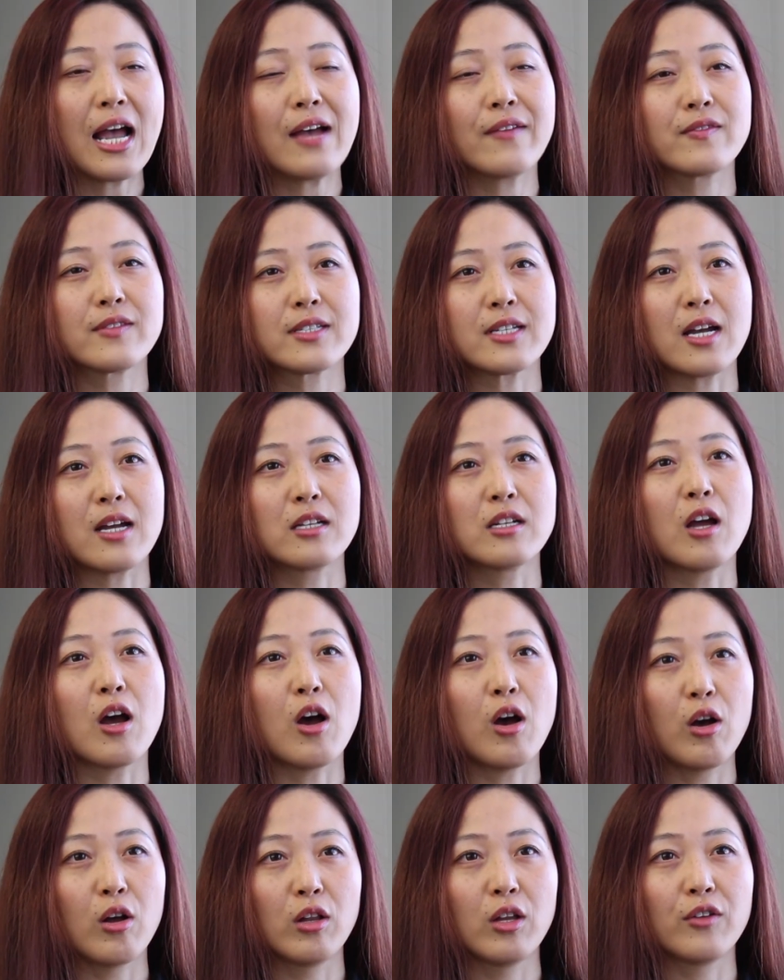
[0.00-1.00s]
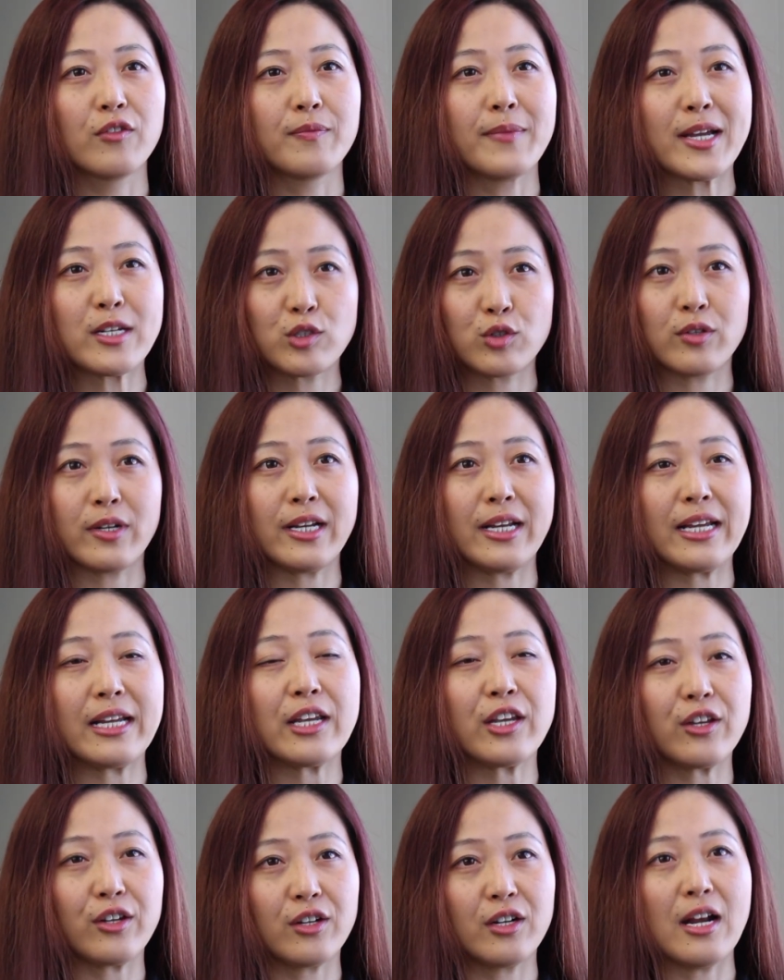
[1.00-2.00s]
have done all of my training
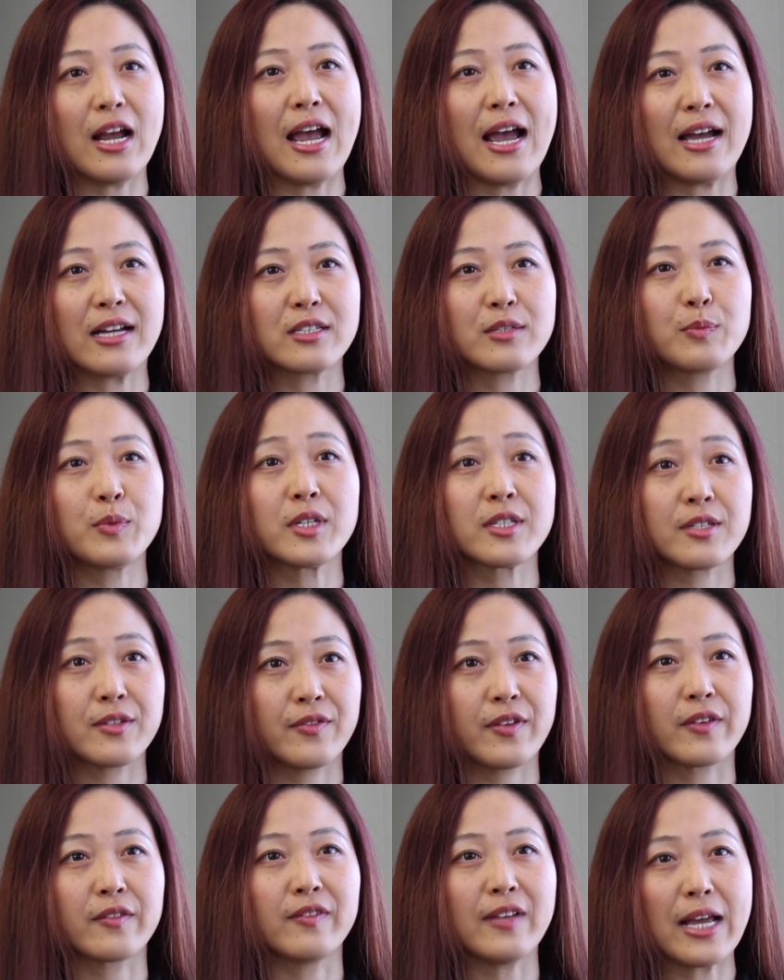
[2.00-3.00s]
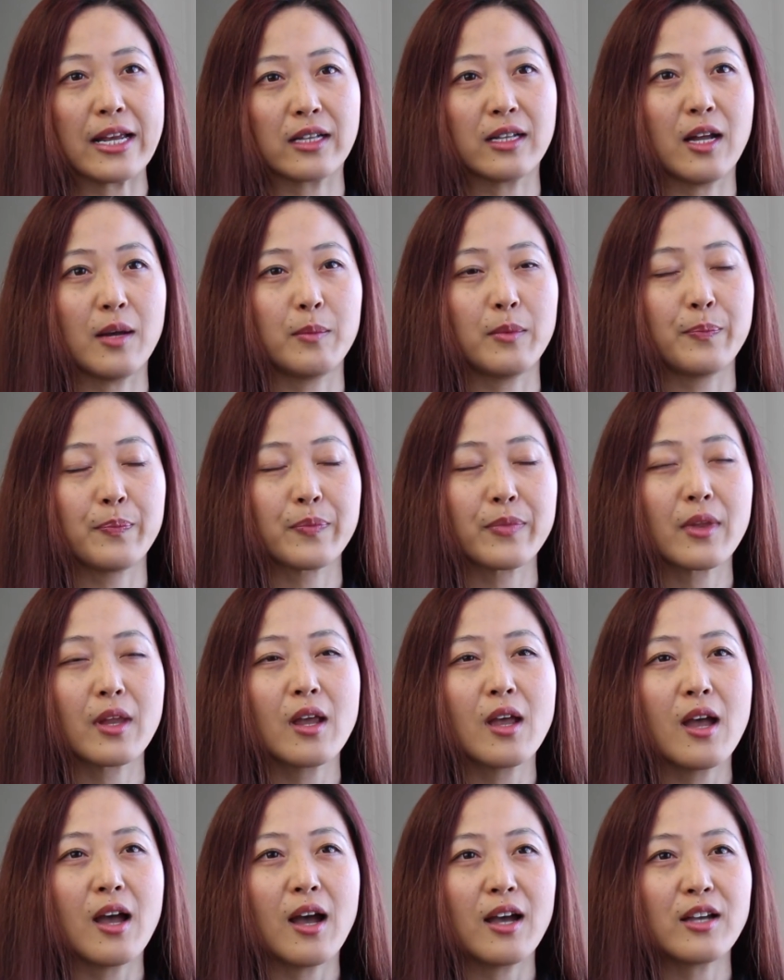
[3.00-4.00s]
here at Pacific Flying Club.
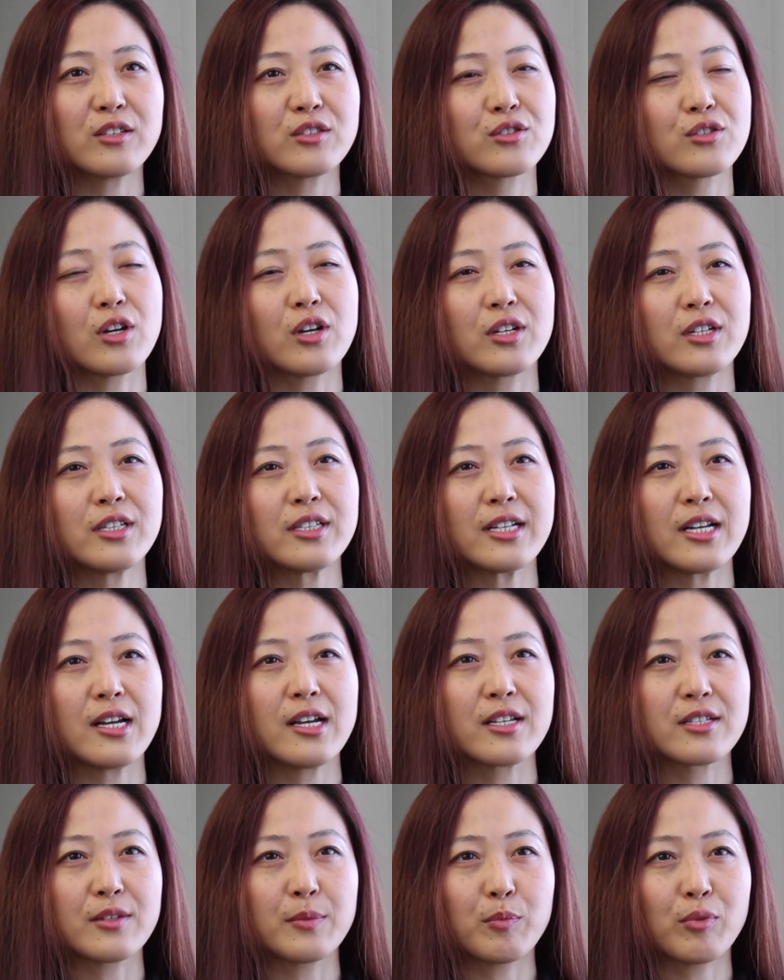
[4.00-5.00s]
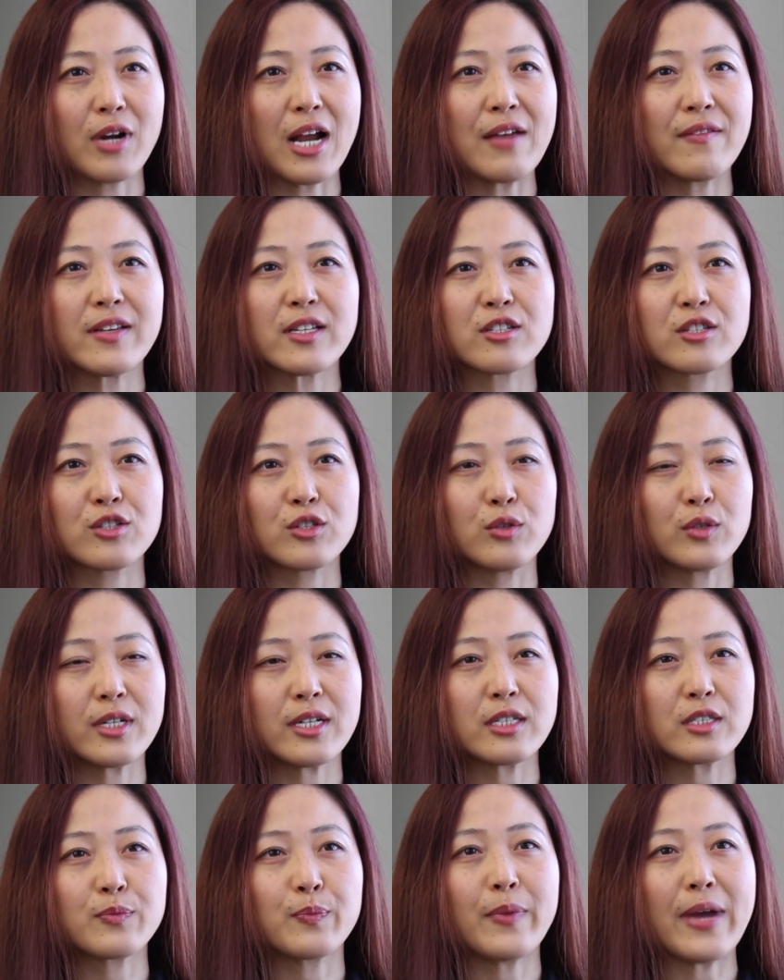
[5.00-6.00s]
I started as a private
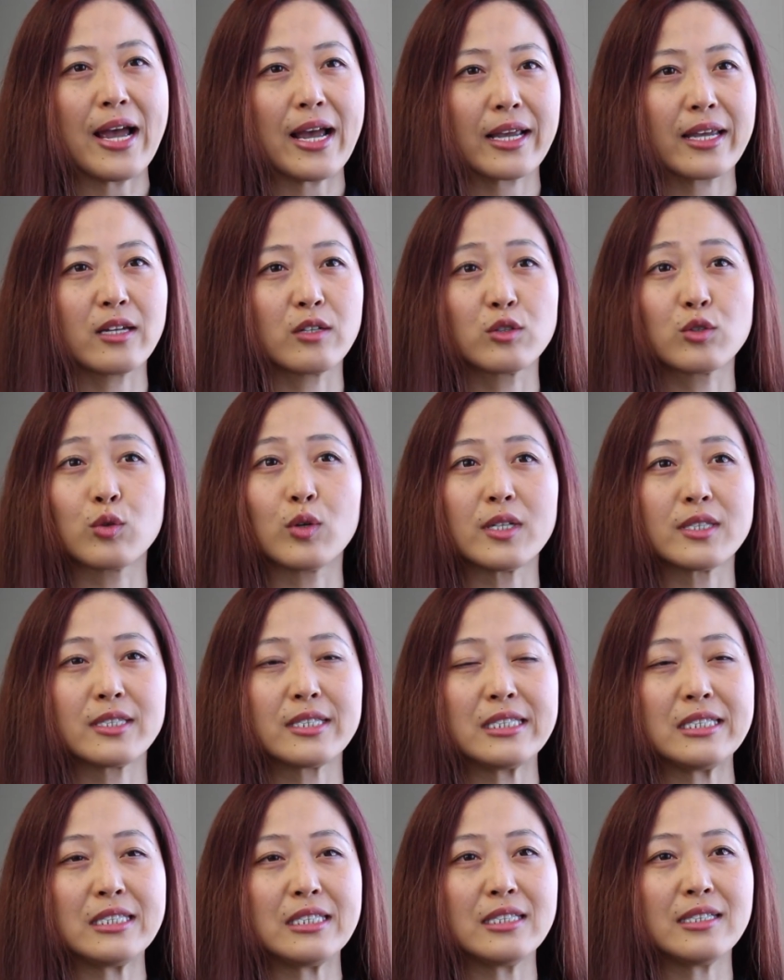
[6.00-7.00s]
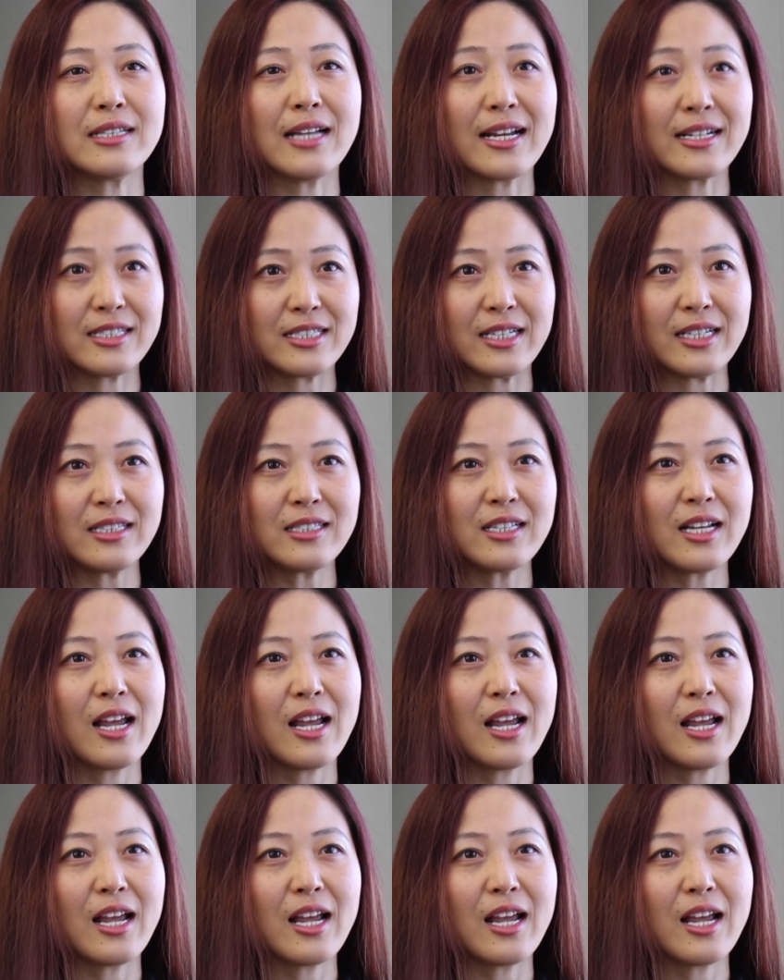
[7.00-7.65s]
student back in 2019,